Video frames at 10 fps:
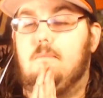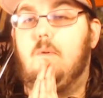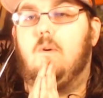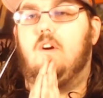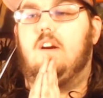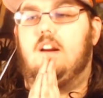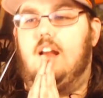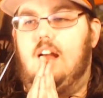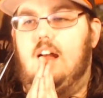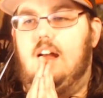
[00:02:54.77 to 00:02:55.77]
more
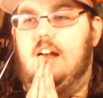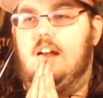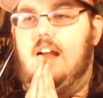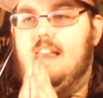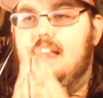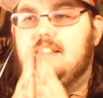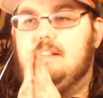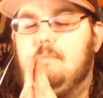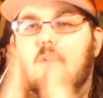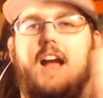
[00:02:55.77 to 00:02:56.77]
uh, I
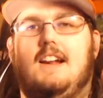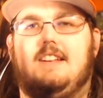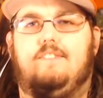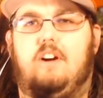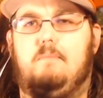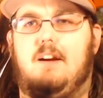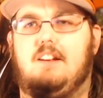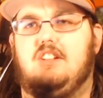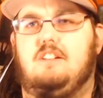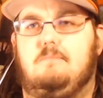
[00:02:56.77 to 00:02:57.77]
guess, more active on
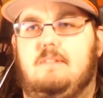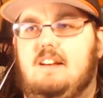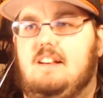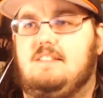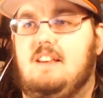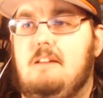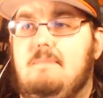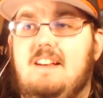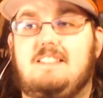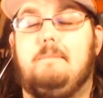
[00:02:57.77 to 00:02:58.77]
my channel because
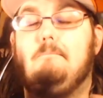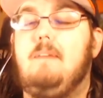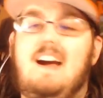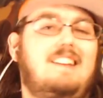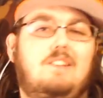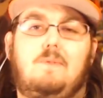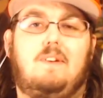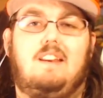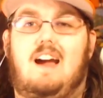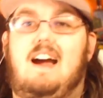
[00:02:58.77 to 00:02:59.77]
because of my
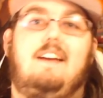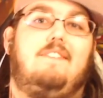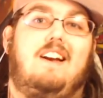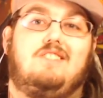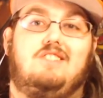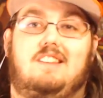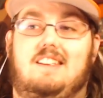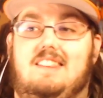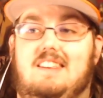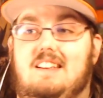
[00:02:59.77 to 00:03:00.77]
doing, I've
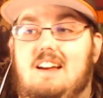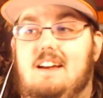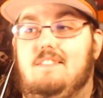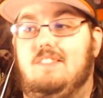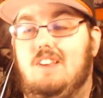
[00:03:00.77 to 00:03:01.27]
actually think I've